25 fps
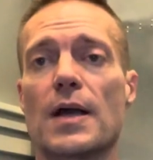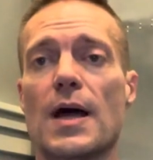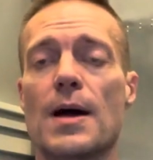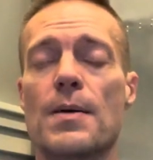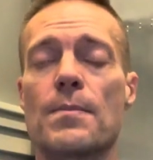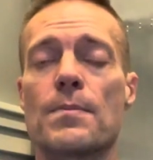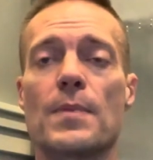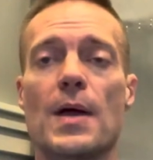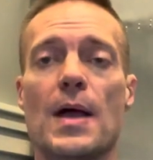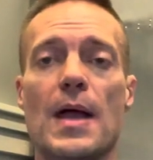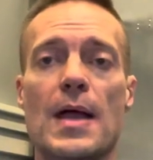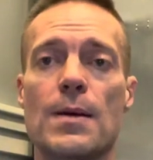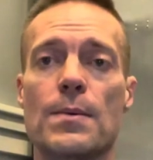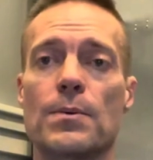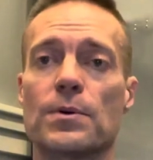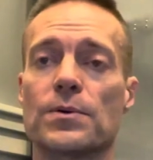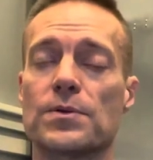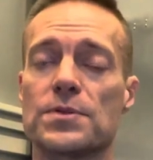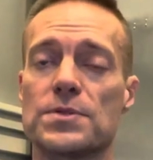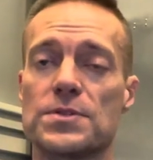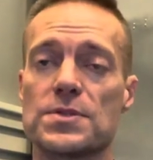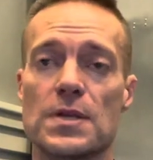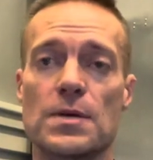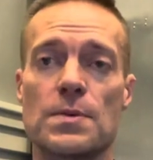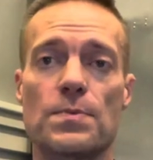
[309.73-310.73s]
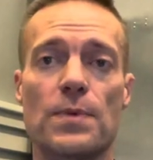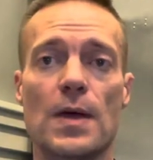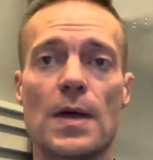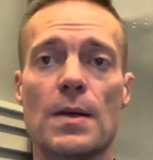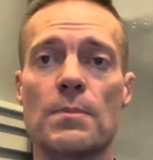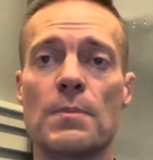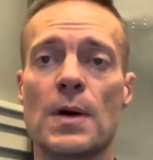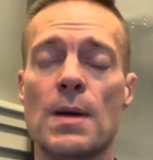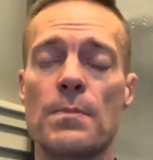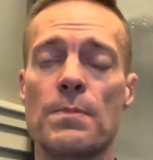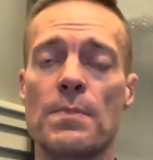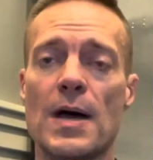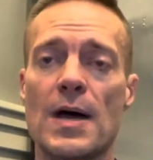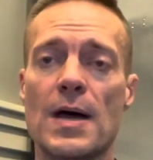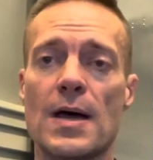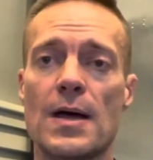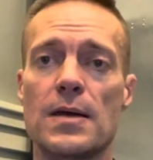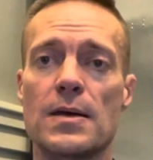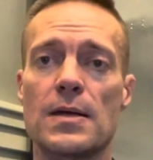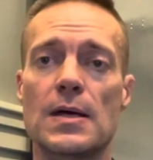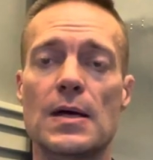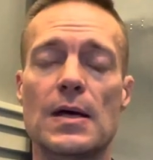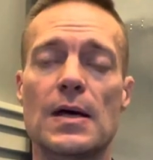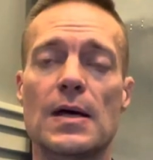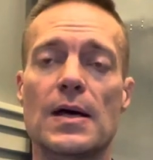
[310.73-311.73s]
I'm able to sleep in my
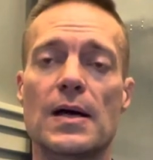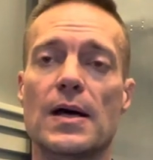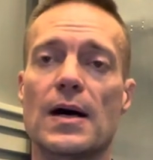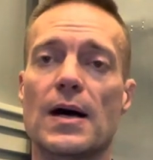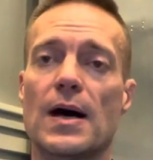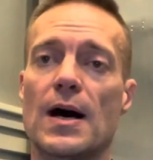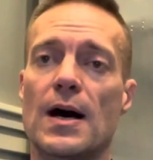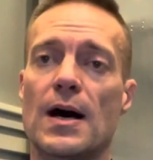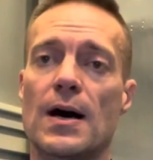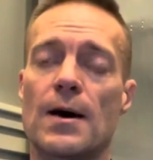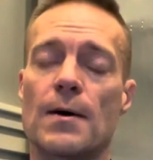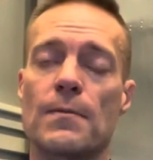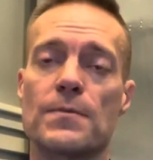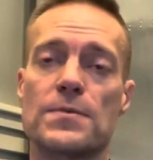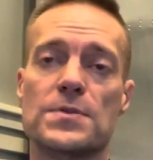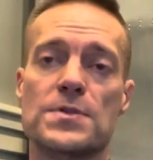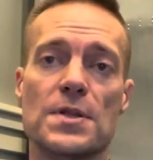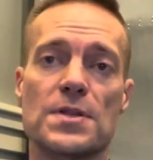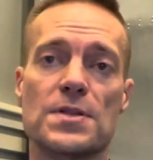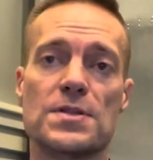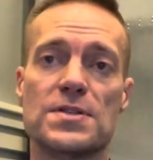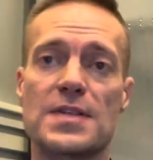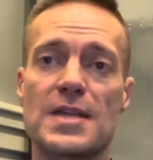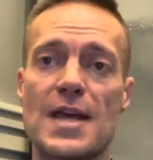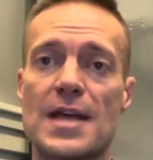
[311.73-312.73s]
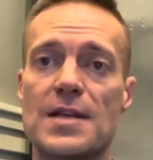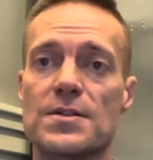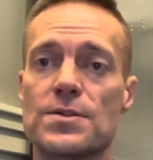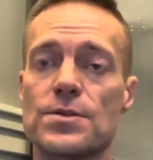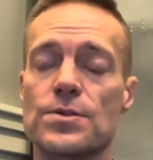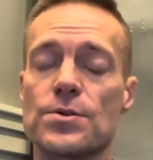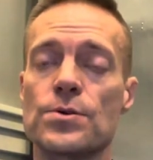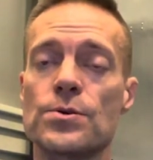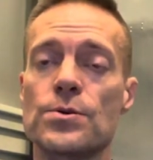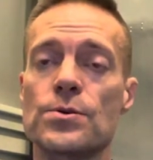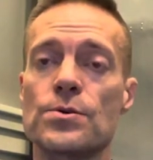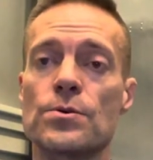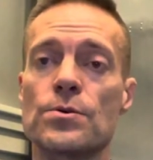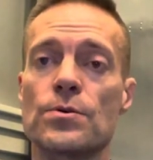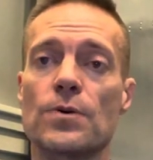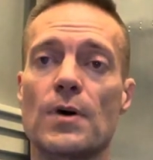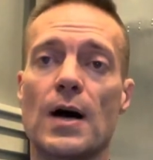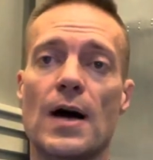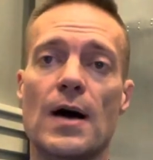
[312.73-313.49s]
bed since day two.